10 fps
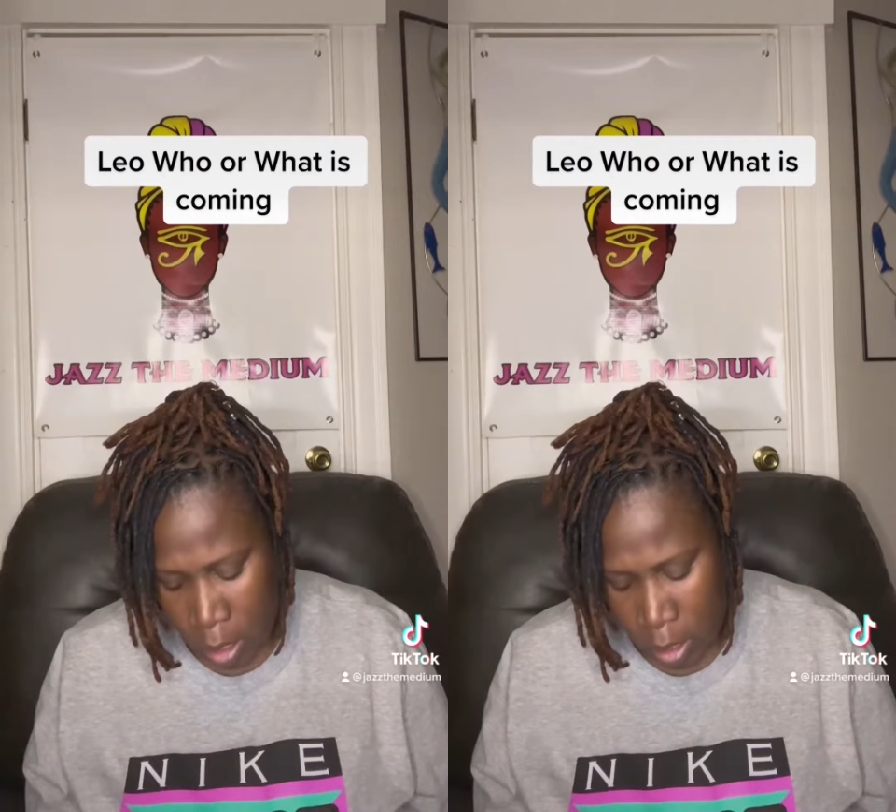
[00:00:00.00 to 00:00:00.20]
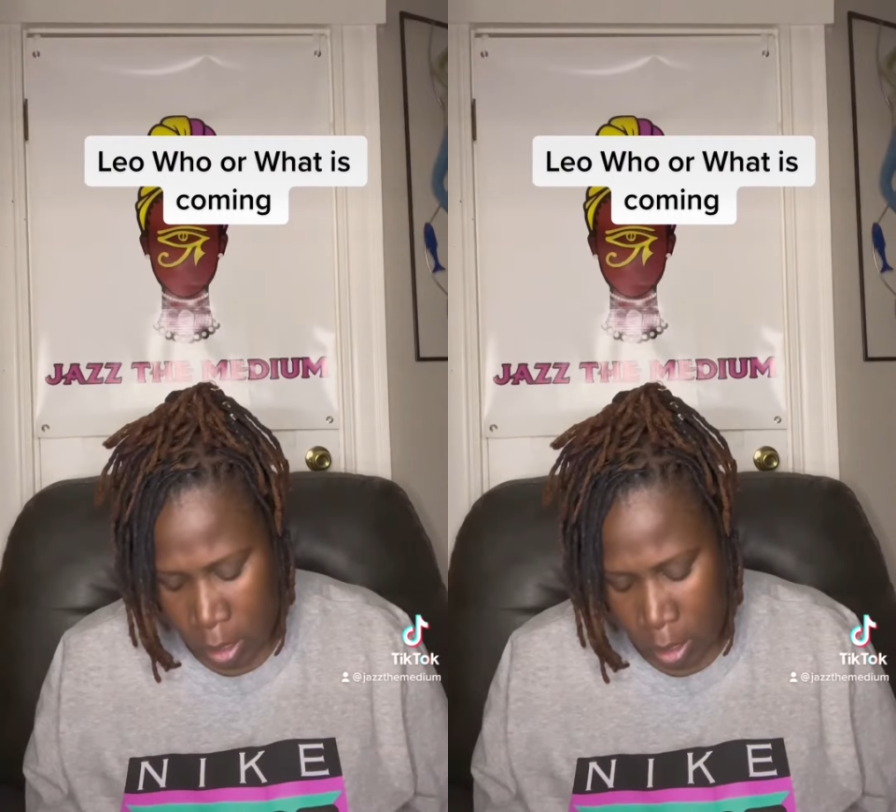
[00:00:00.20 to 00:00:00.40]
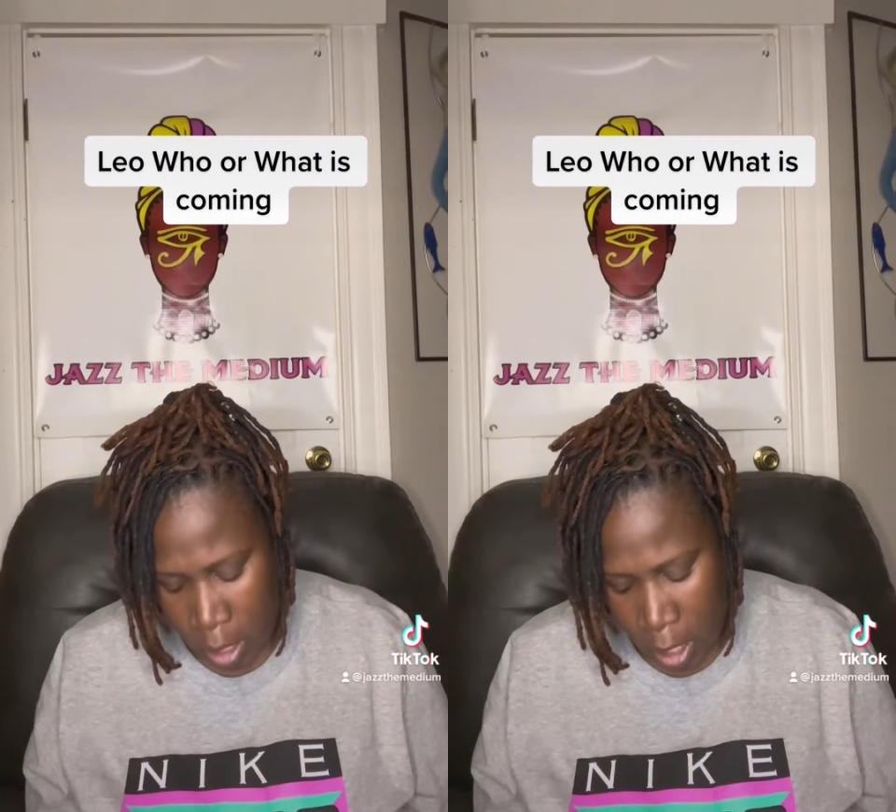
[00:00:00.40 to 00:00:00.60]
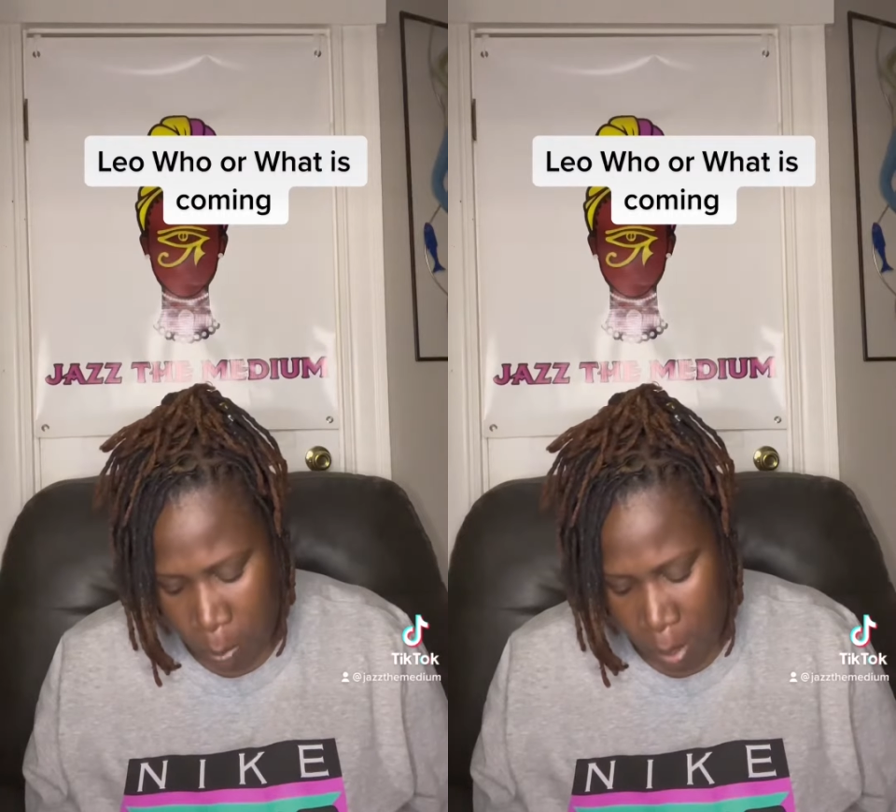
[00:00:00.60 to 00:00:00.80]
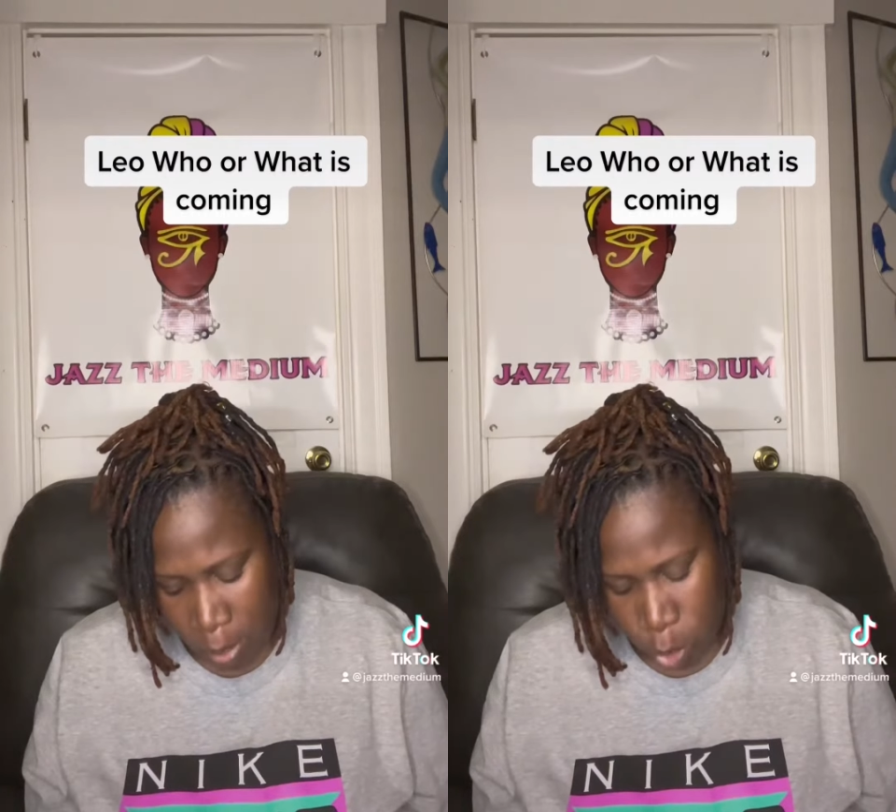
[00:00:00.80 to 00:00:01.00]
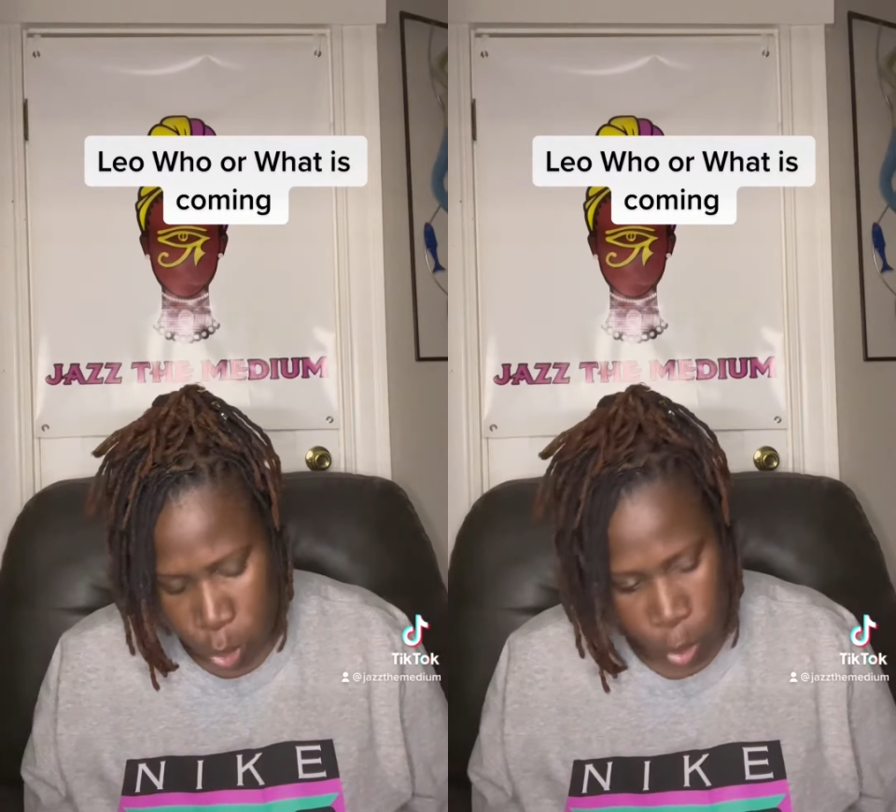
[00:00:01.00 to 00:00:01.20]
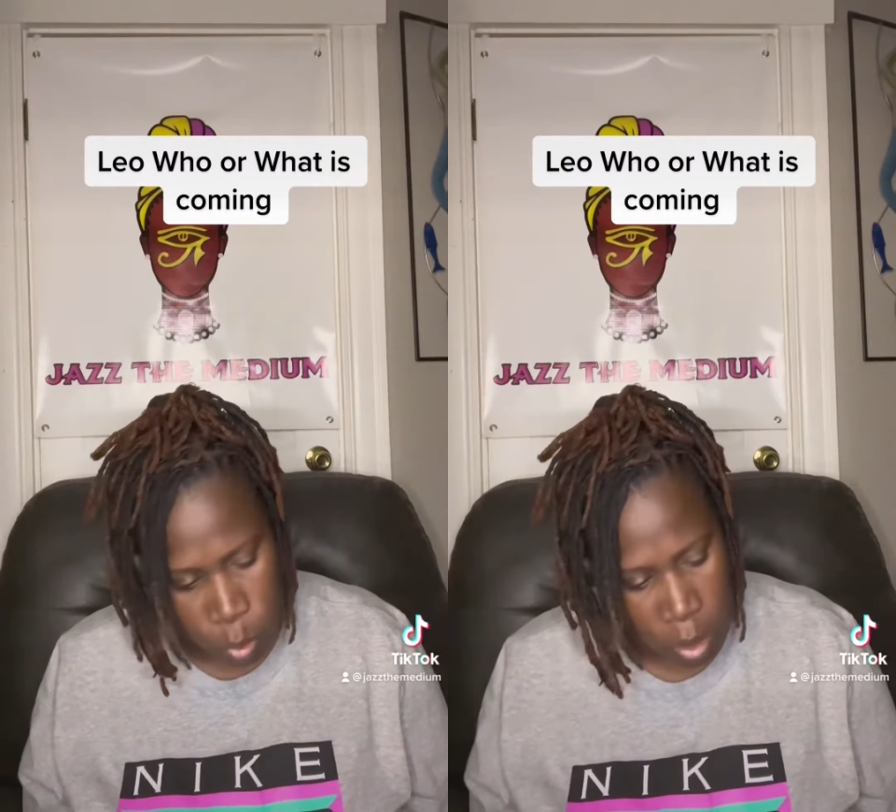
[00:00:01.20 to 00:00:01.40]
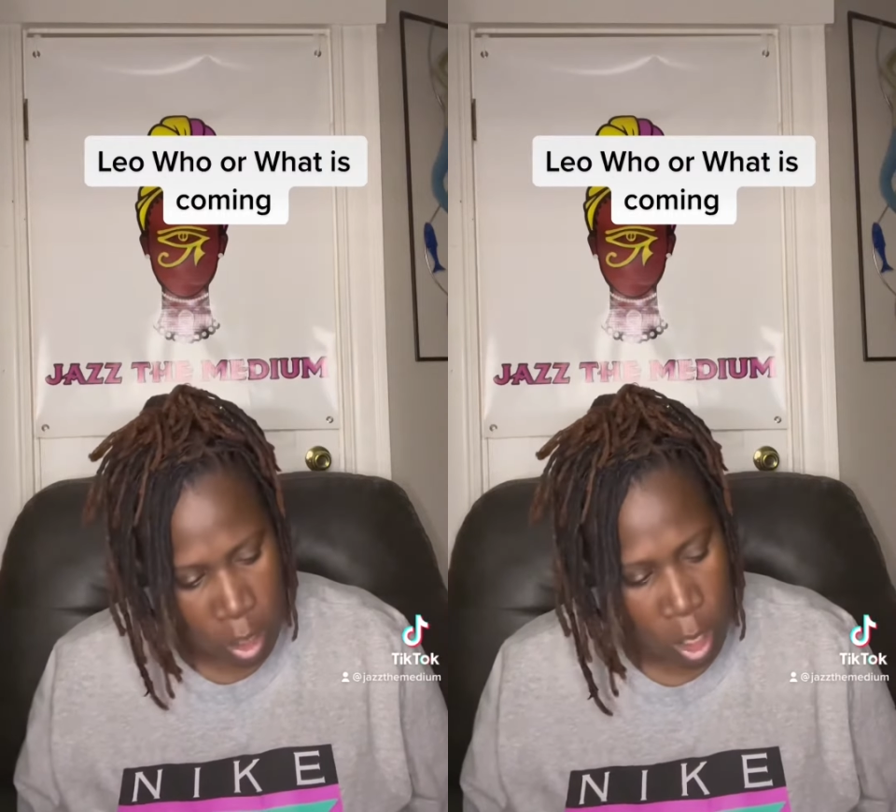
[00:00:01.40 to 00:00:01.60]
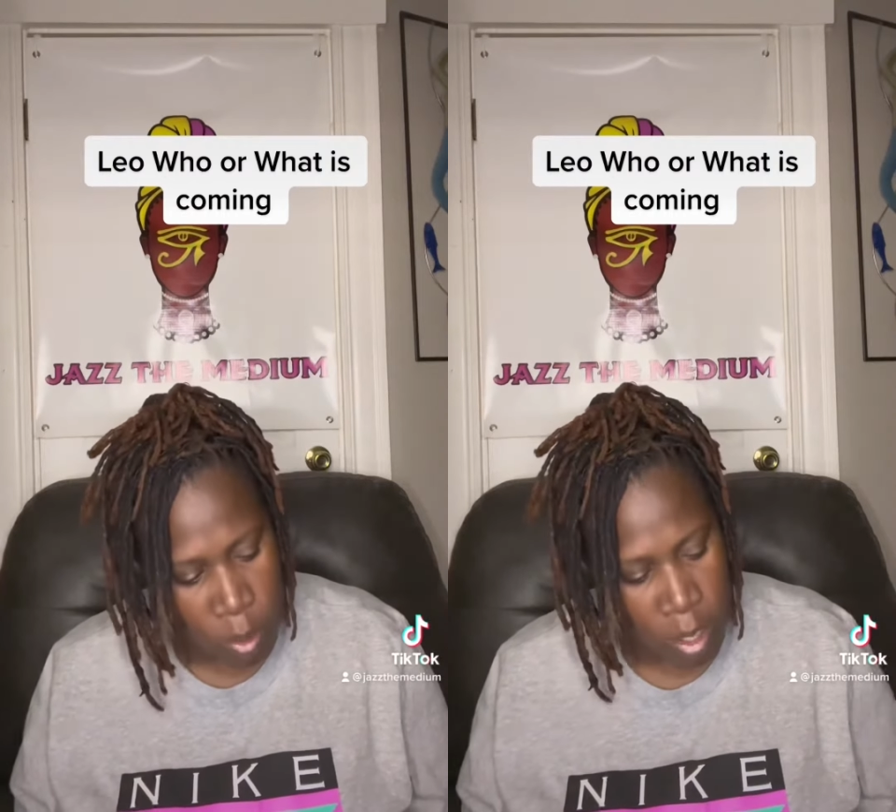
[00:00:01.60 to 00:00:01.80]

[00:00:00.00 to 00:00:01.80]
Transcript: the thing about you, Leo,